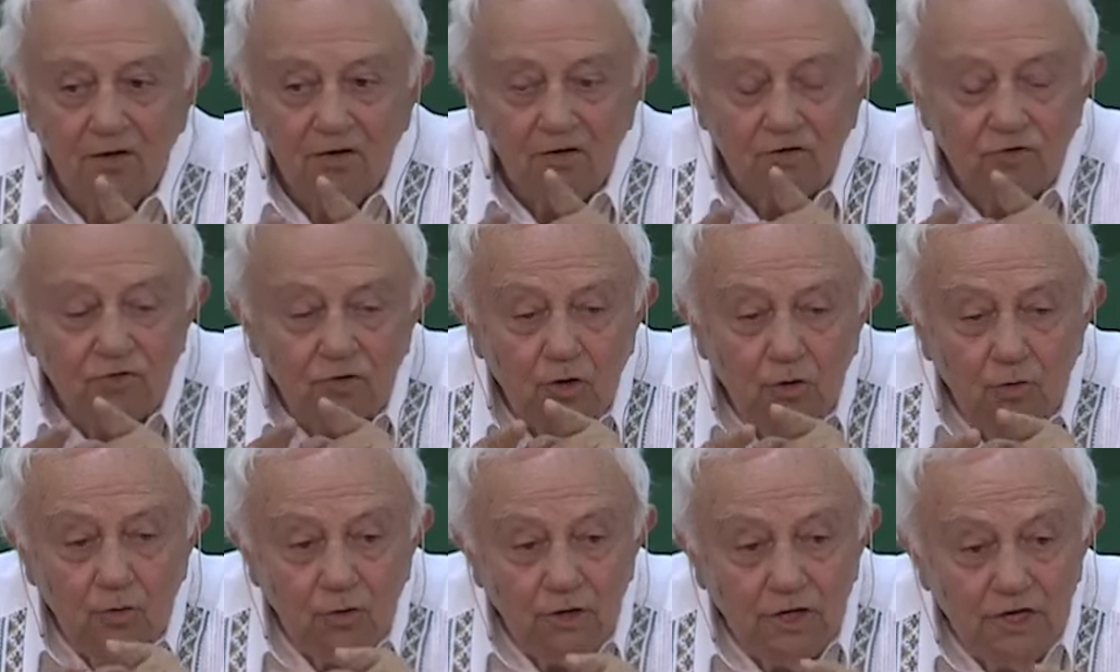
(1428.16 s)

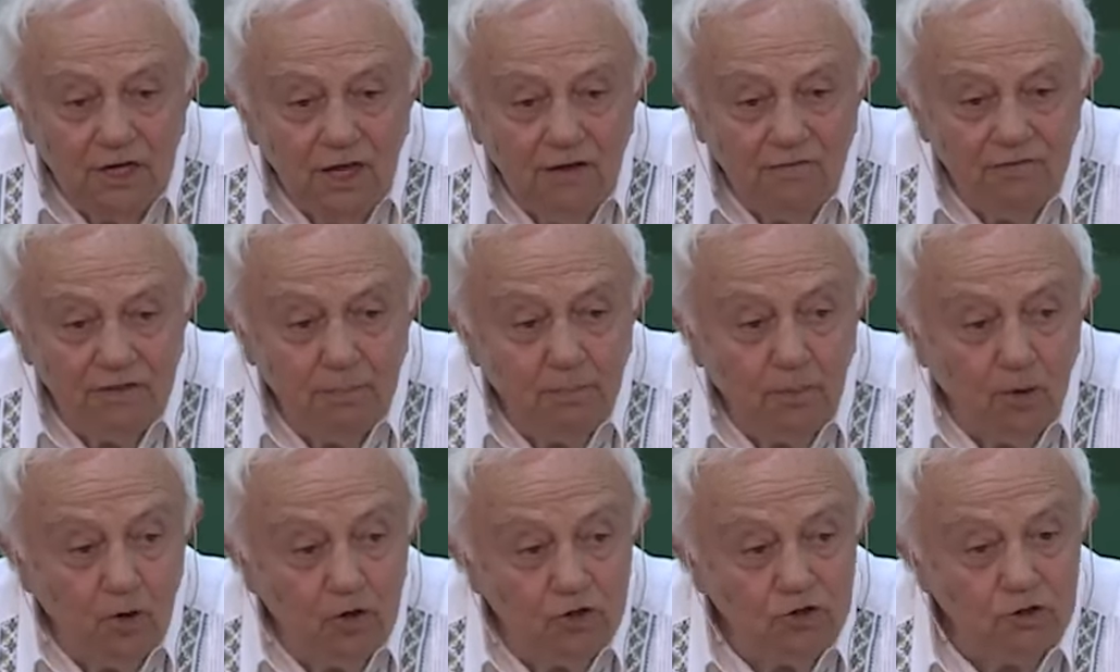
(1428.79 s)
So we gave the
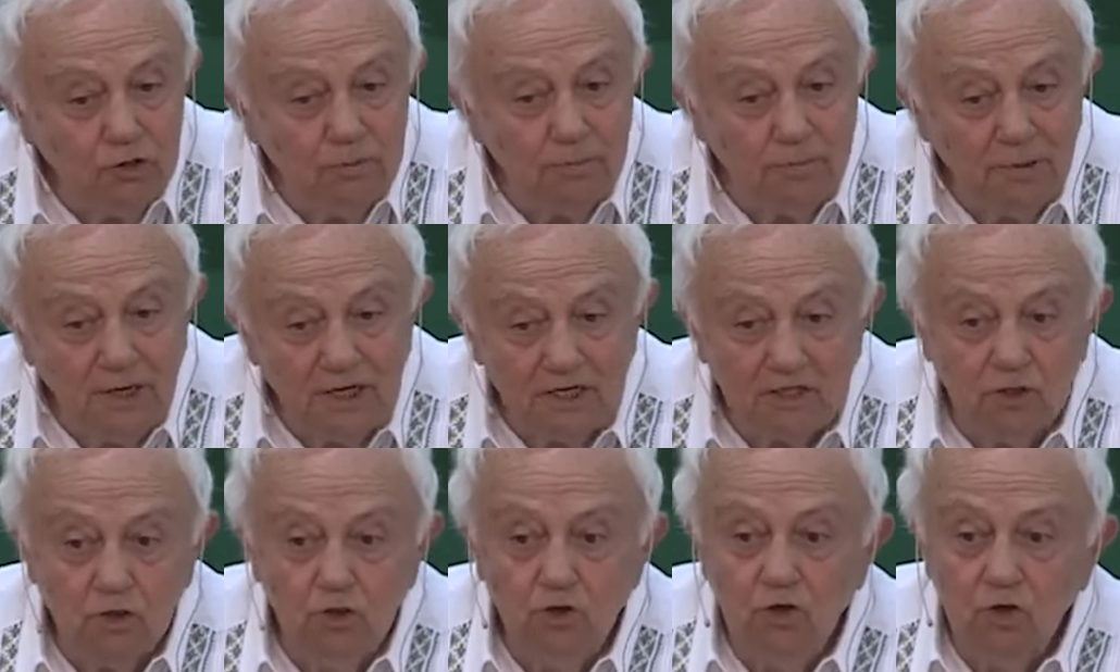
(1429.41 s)
poison,
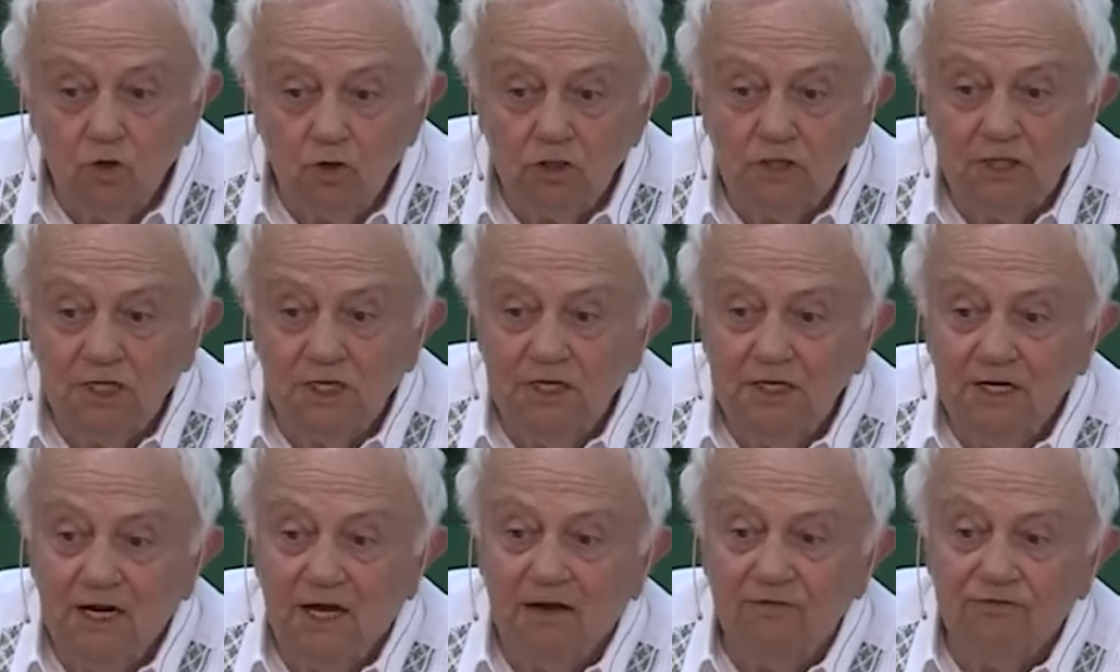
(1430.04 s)
but not
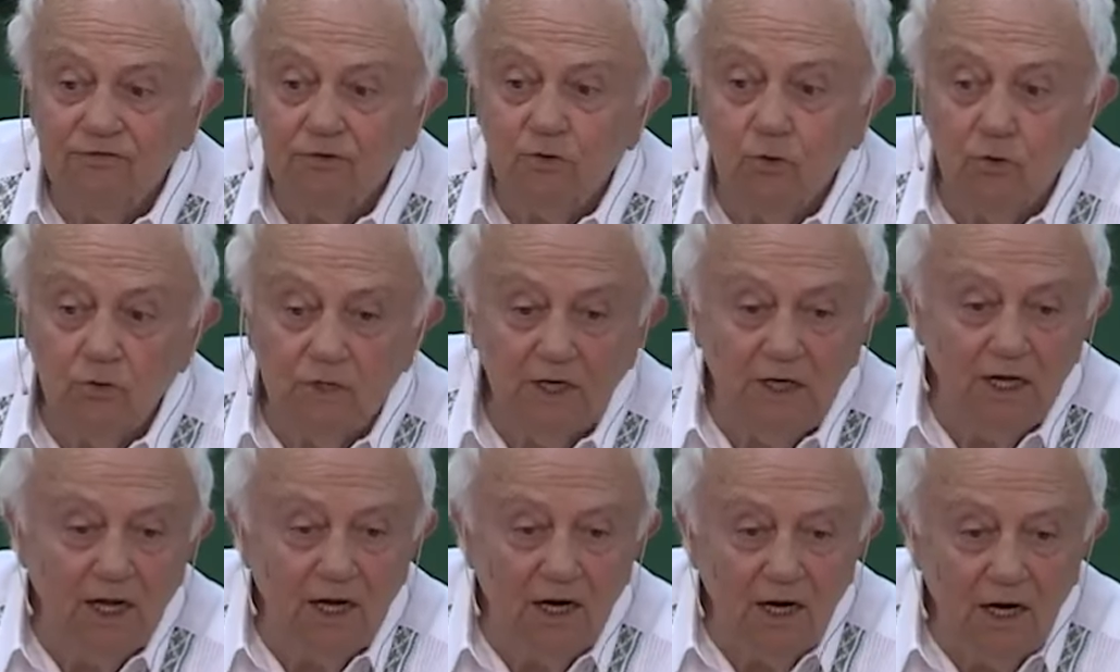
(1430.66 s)
enough to
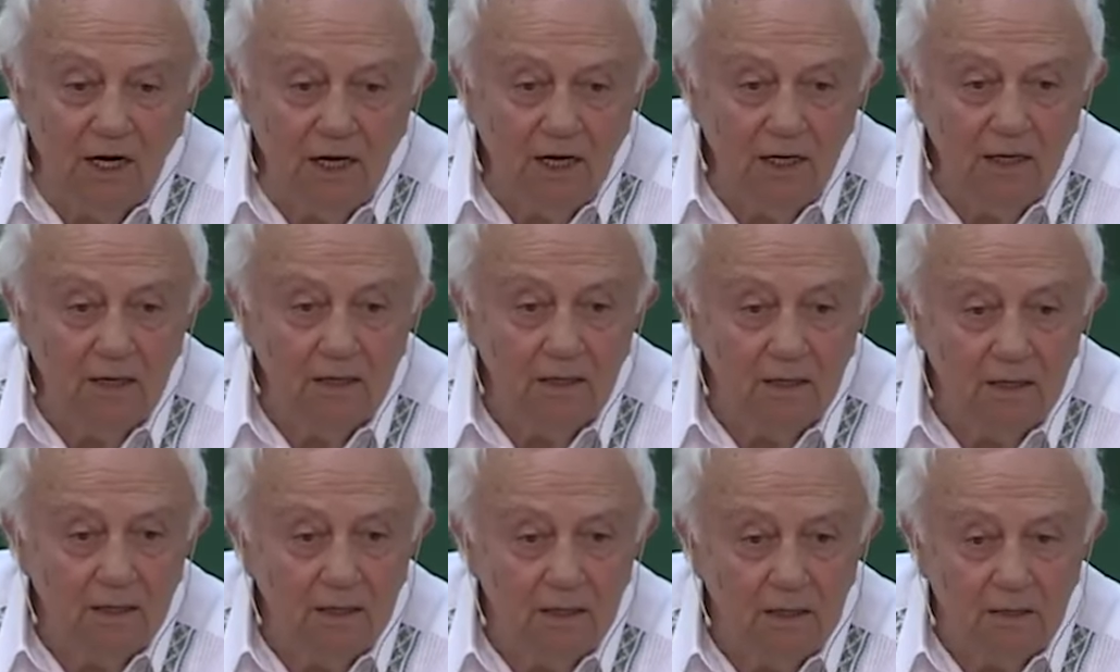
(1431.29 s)
kill,
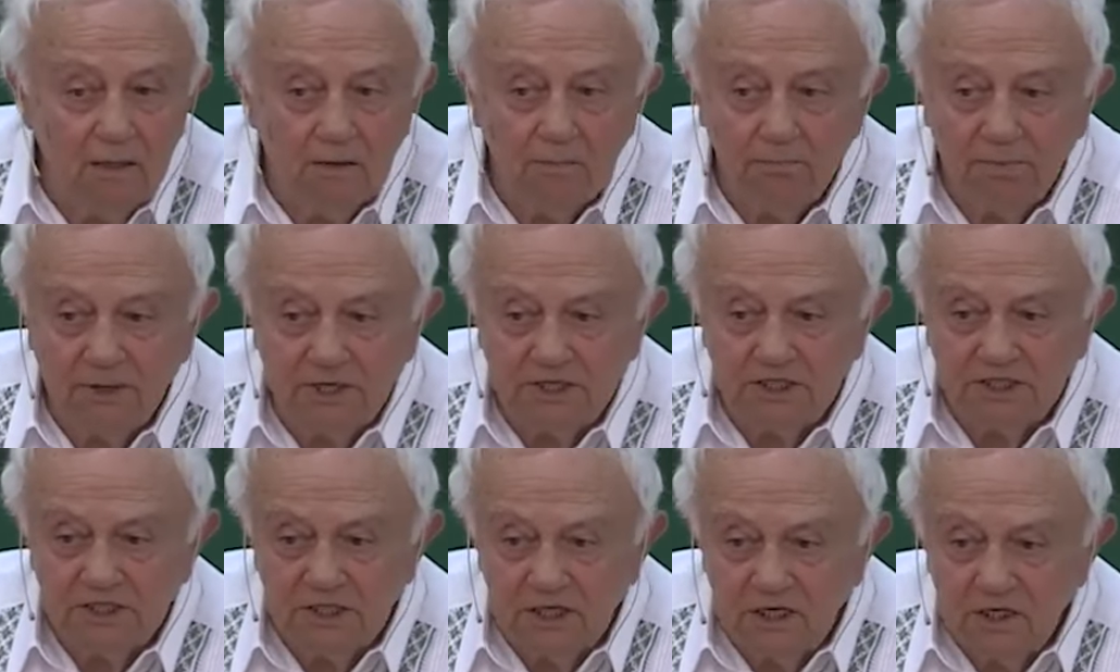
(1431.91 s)

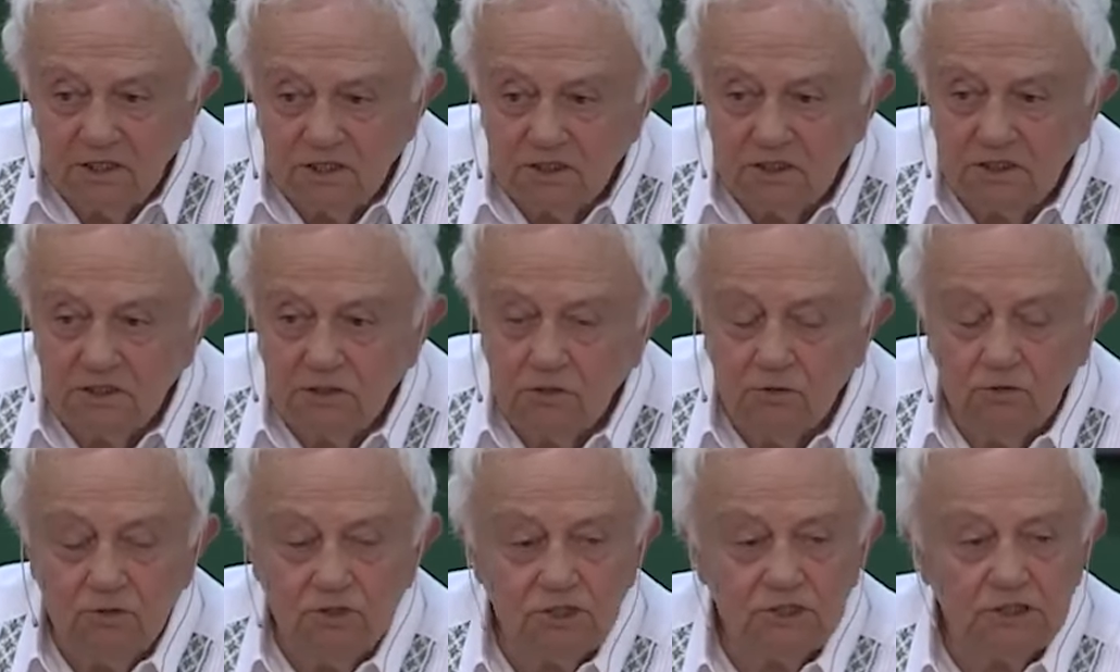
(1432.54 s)
but just
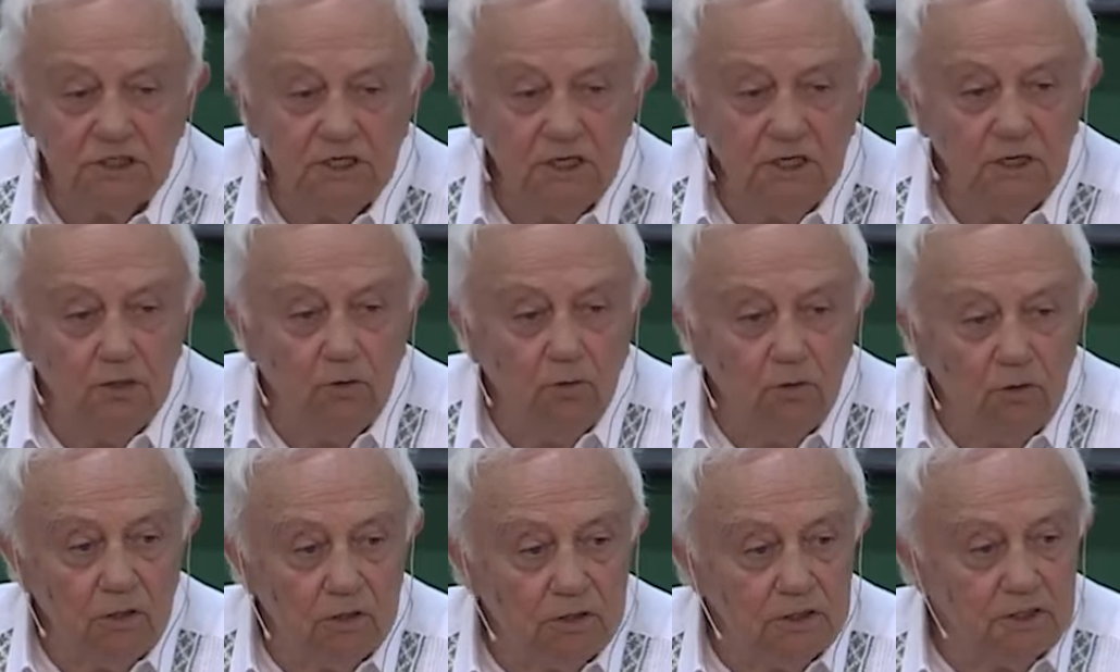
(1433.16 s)
to see
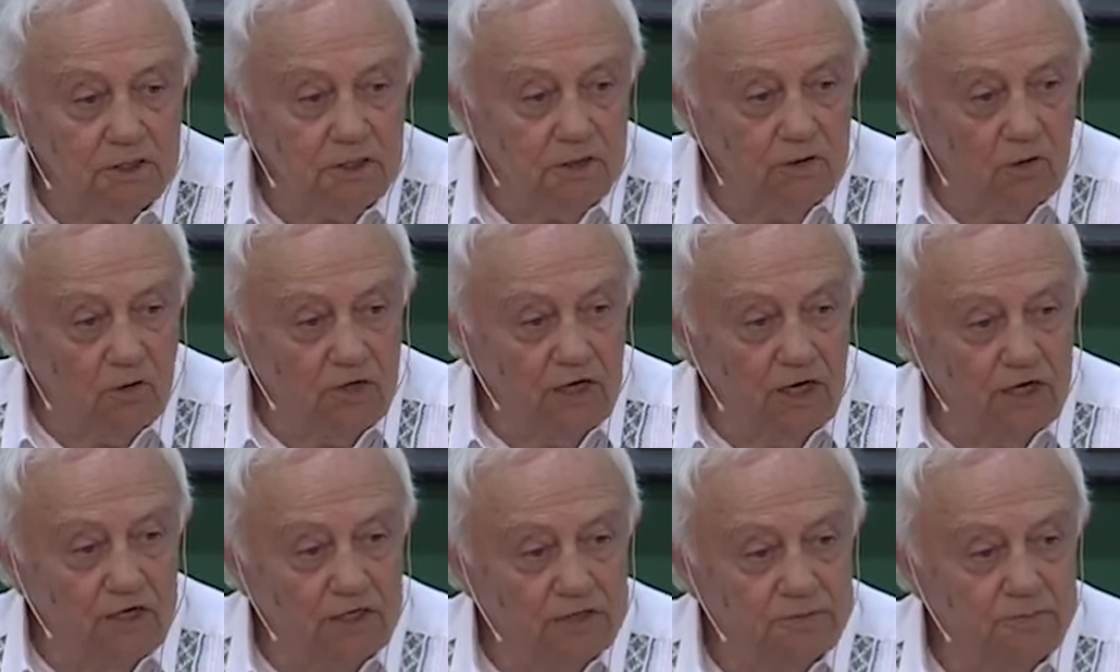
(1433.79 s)
what the
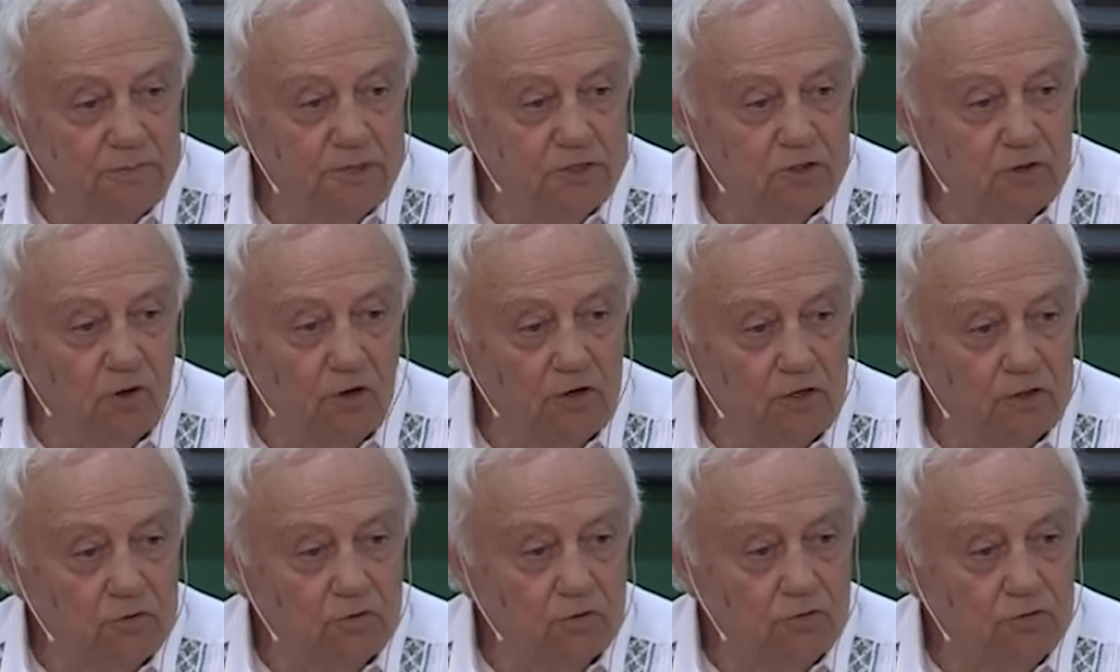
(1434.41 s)
organism is
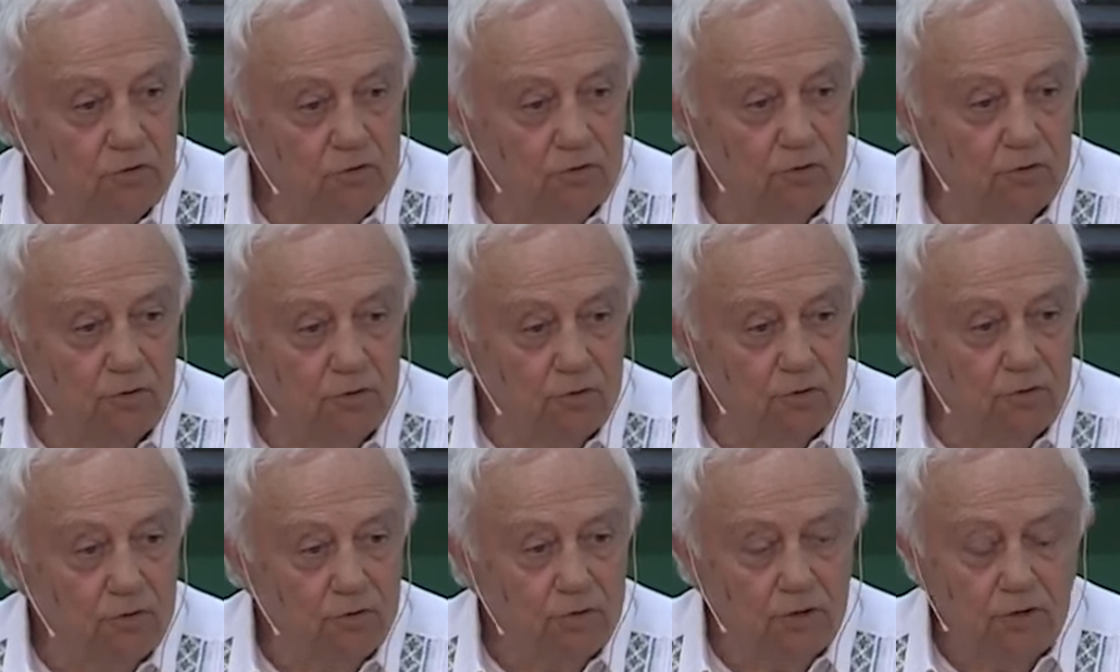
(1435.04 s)
going to
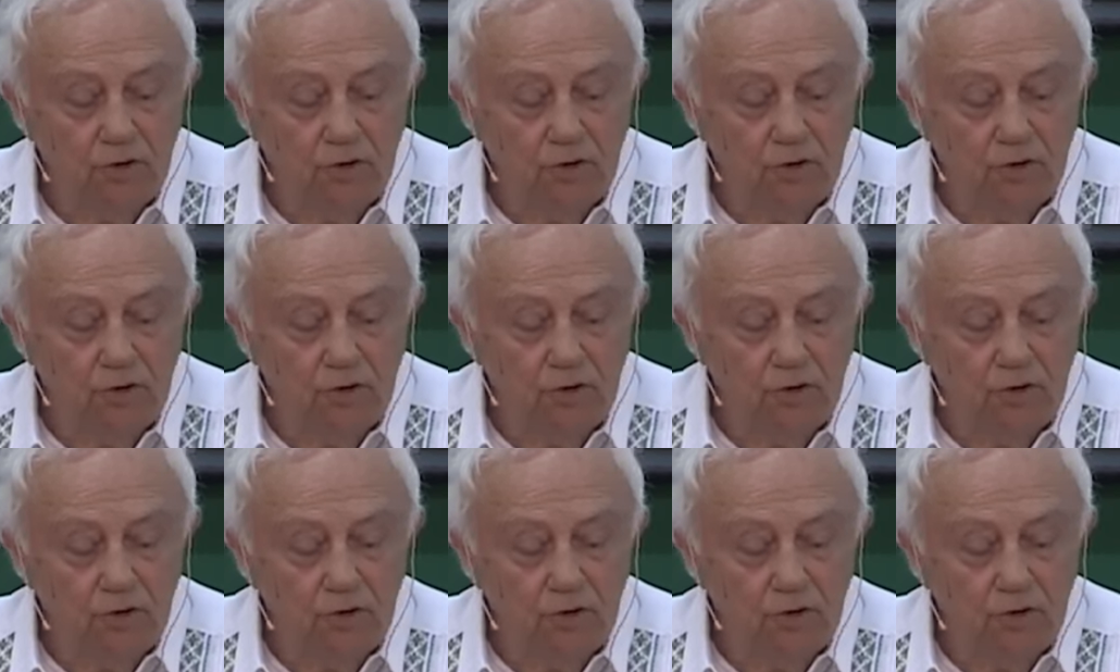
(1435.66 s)
do.